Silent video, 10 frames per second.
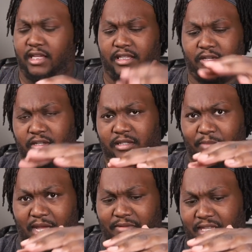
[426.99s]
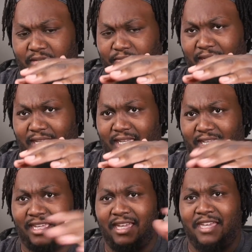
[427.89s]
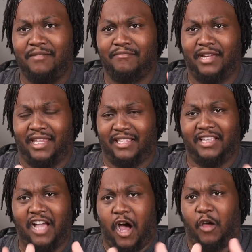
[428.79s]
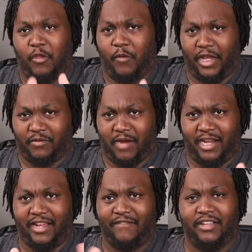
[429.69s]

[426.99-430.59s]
And so it's about this big, but it's all the weights right there.